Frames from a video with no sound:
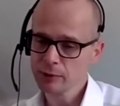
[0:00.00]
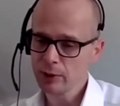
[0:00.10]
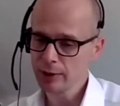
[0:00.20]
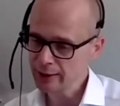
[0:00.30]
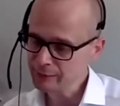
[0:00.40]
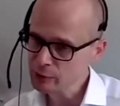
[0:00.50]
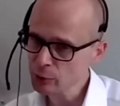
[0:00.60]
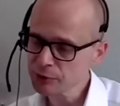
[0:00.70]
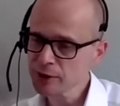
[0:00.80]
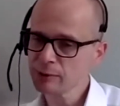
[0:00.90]
and even
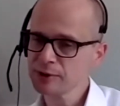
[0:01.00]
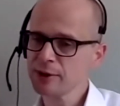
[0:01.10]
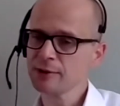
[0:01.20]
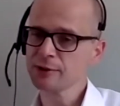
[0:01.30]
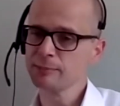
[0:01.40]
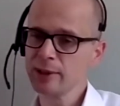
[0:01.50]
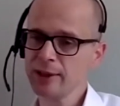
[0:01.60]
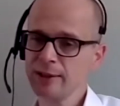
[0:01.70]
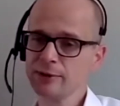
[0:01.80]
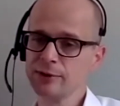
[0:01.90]
short-term returns can bleed
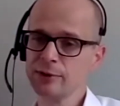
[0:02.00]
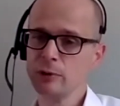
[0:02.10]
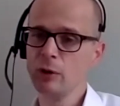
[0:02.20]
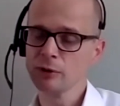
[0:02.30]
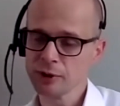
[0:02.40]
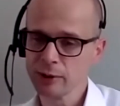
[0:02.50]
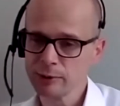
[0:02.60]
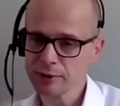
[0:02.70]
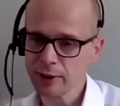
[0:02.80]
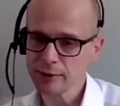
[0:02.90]
into long-term
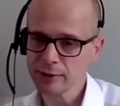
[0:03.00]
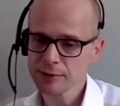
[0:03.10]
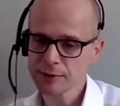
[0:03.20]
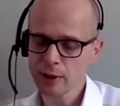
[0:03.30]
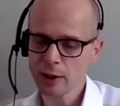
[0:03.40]
returns,